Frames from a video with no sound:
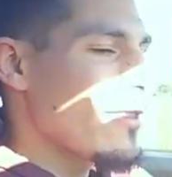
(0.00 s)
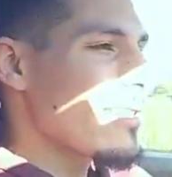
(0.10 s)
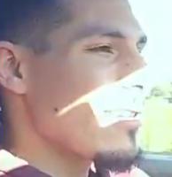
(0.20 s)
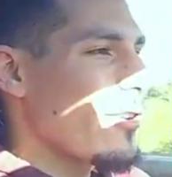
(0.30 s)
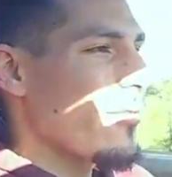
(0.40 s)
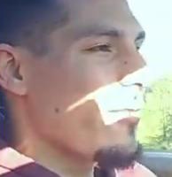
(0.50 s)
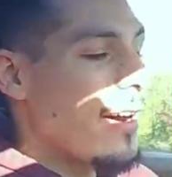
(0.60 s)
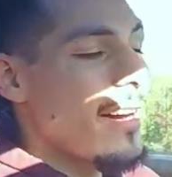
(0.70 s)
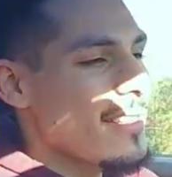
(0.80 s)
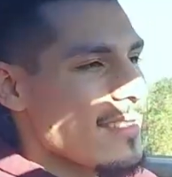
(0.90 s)
this car
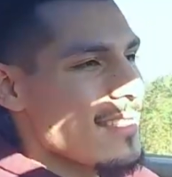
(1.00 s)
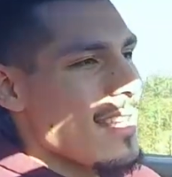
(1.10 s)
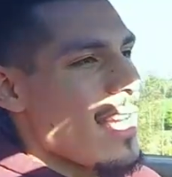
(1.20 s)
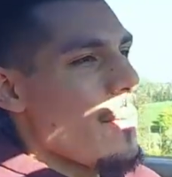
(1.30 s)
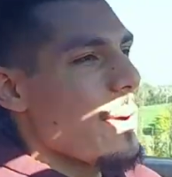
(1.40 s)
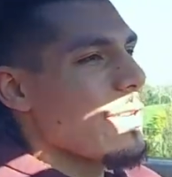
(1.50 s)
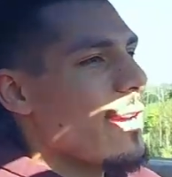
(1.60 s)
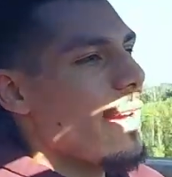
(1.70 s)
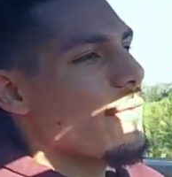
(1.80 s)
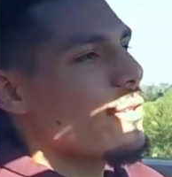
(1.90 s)
fast, but
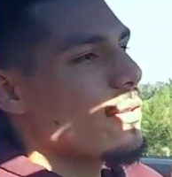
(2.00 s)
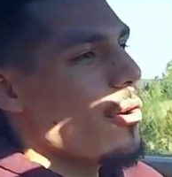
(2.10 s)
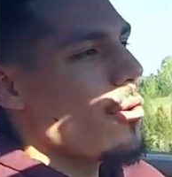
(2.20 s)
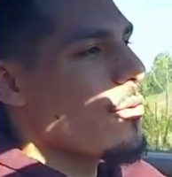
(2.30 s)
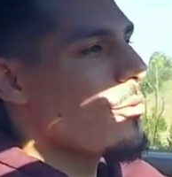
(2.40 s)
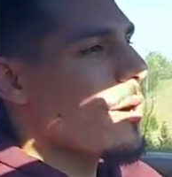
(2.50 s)
you have to know